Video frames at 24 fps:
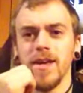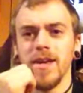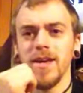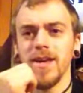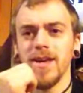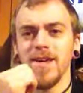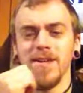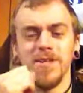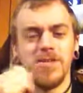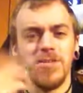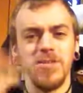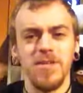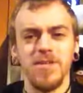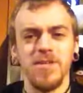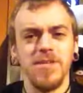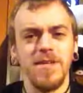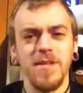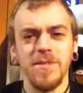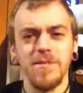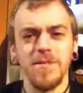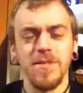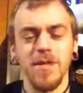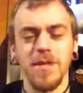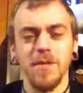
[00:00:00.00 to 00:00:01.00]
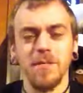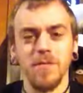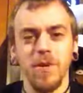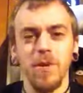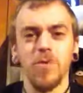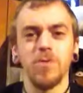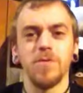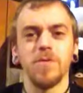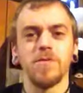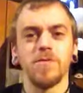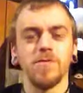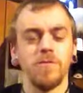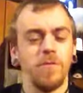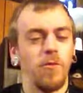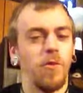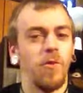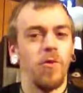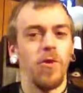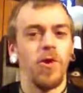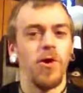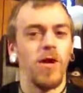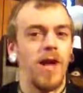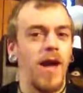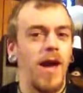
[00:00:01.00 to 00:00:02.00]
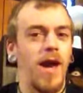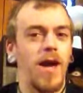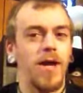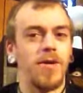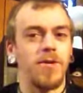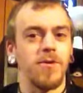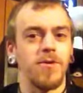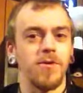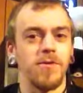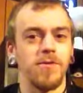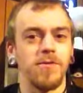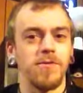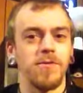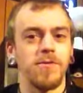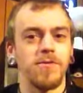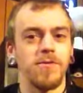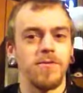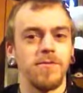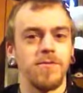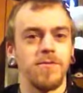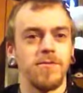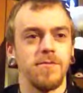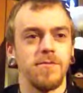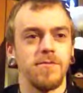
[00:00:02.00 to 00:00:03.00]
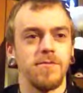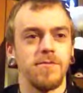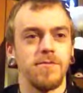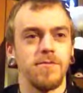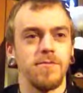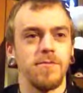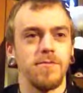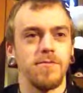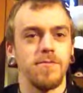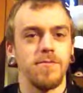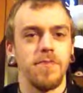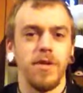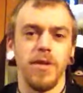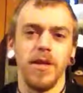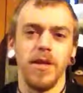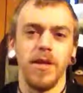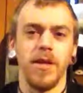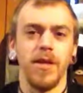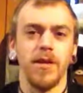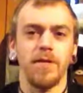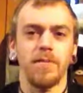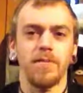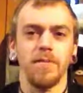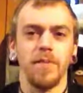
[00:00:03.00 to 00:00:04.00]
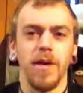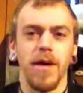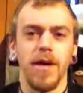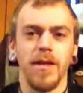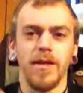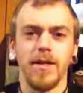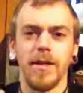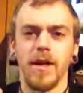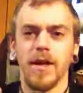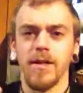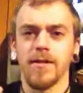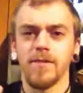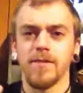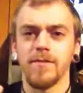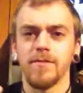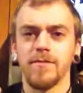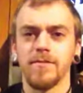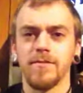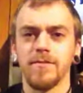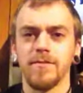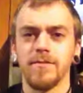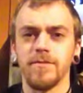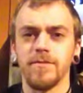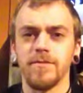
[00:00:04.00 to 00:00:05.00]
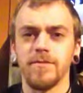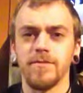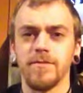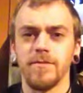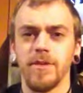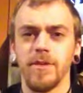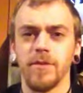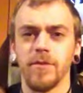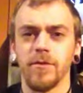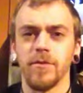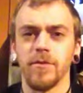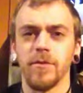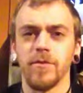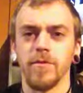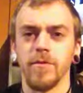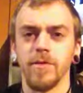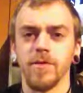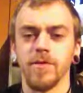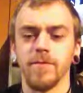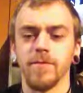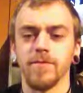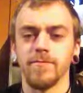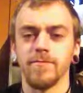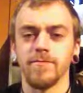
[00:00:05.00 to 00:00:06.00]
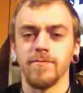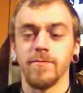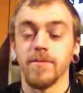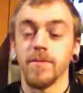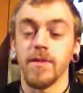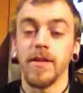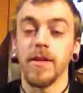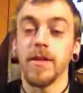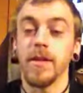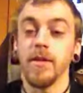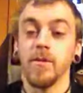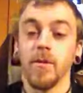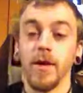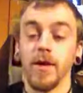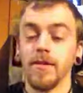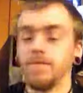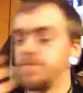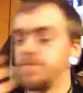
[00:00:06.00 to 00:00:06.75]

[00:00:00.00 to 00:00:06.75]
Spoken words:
it just seems like most foreign actors play bad guys in our movies. Anyway,